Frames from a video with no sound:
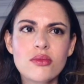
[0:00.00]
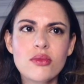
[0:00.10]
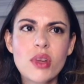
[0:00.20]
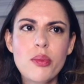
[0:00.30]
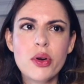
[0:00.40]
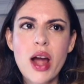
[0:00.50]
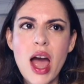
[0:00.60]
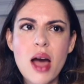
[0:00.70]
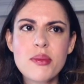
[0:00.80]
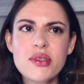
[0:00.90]

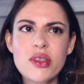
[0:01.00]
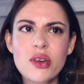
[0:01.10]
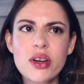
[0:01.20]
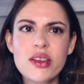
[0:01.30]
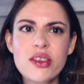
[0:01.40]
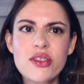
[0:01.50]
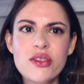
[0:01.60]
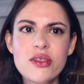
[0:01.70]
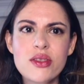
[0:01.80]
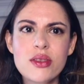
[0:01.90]
perhaps there
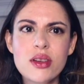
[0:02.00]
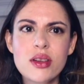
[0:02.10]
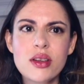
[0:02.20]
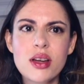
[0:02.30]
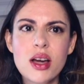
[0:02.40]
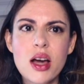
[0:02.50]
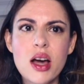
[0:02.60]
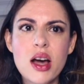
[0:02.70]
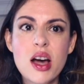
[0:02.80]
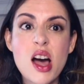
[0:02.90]
is
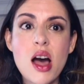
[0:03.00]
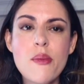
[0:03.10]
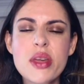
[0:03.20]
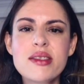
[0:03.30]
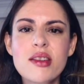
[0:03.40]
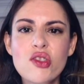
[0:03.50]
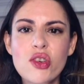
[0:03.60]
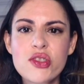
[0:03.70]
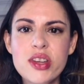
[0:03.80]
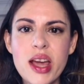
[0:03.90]
a
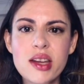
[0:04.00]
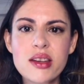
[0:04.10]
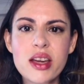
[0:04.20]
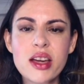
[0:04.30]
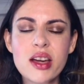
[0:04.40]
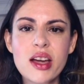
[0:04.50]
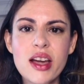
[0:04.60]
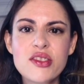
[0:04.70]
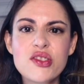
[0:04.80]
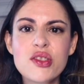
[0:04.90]
misunderstanding
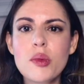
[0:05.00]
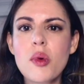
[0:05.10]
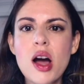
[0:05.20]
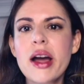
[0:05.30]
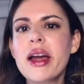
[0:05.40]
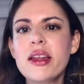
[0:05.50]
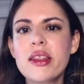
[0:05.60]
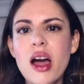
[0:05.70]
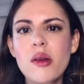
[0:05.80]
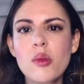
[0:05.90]
as to why
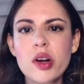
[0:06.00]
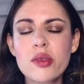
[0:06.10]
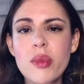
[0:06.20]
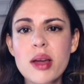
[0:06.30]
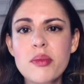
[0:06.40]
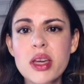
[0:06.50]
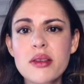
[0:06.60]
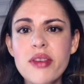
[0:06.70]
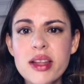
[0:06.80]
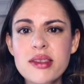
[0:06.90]
that word might be
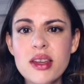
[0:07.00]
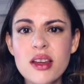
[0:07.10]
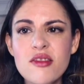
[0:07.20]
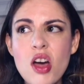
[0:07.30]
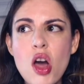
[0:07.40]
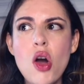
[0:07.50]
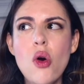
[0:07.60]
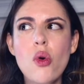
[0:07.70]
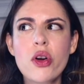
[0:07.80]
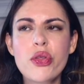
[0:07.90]
offensive,
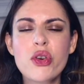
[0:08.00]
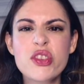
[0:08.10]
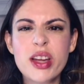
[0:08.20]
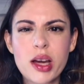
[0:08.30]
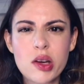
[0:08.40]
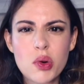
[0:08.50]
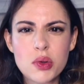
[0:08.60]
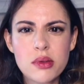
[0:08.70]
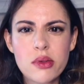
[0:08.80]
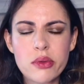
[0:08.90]
or there's like an
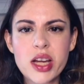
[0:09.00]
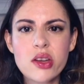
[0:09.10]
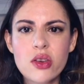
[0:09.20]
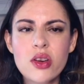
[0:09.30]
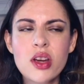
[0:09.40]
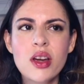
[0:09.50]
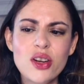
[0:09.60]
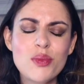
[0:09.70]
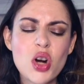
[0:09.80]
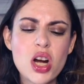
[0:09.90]
overreach.
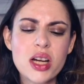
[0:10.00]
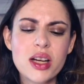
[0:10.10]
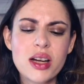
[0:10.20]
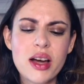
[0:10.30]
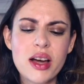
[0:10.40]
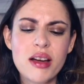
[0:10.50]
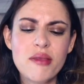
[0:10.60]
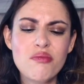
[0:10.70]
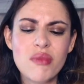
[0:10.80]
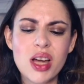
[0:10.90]
Mark
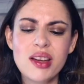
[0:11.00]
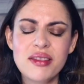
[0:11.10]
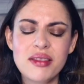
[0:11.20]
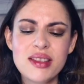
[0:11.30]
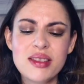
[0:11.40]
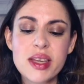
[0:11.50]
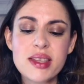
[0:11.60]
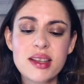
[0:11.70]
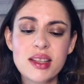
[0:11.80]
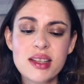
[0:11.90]
is
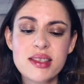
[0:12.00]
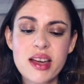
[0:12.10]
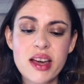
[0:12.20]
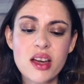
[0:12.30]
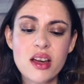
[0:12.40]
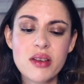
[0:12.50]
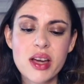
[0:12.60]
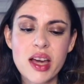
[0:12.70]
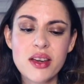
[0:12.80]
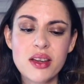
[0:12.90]
basically saying, okay,